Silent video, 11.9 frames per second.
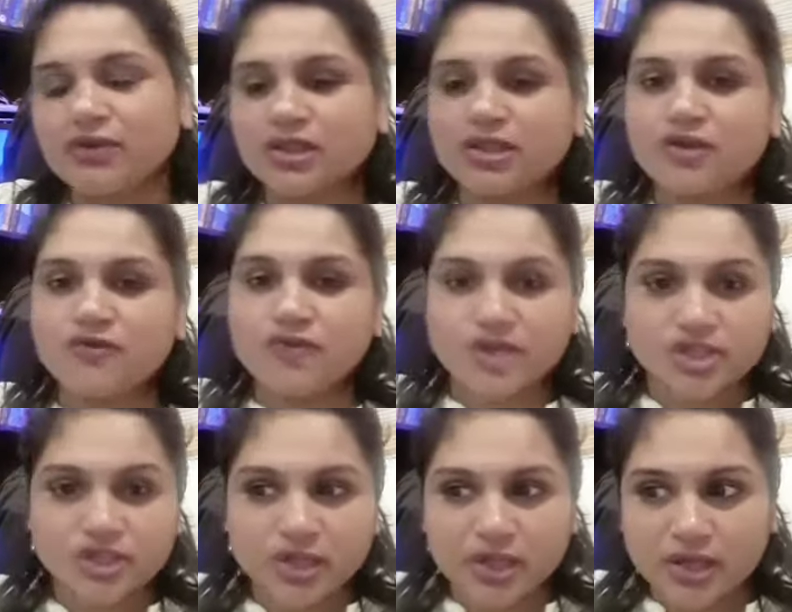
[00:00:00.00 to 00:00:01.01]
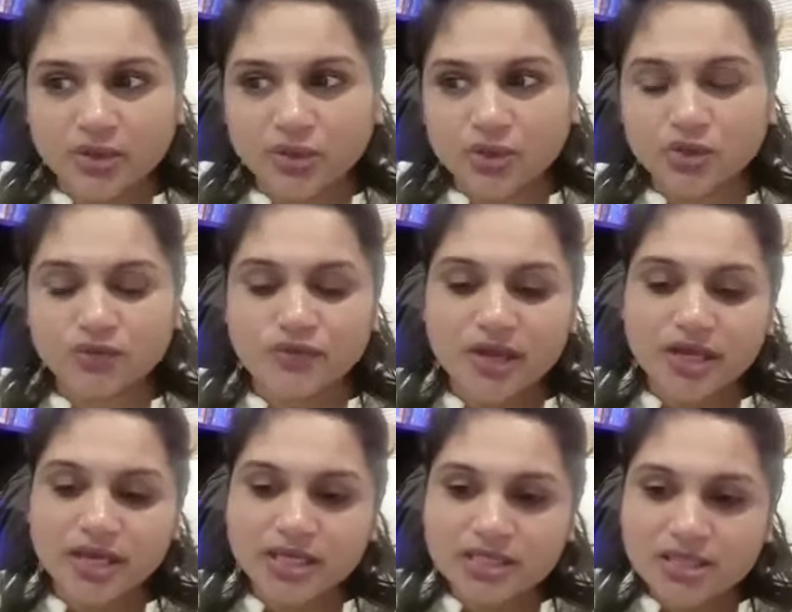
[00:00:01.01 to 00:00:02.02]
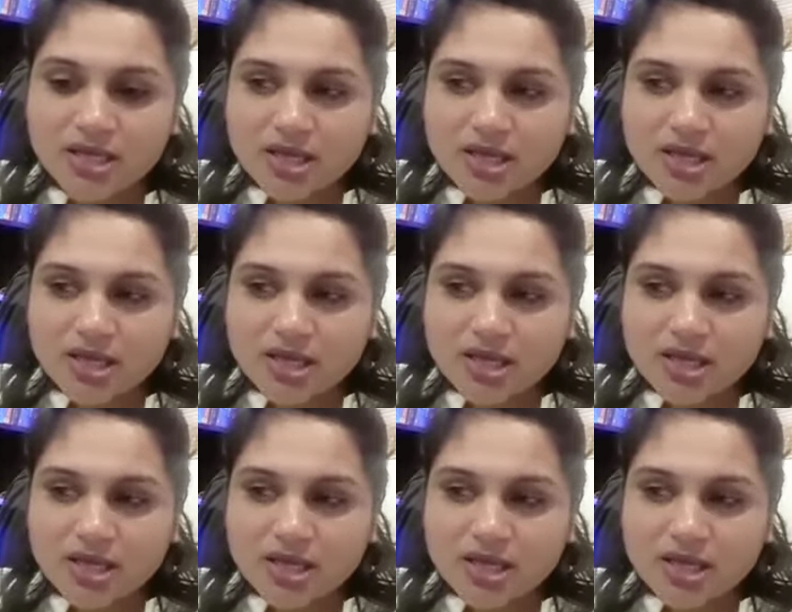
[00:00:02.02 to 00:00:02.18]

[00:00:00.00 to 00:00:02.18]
with the facial hair growth, whereas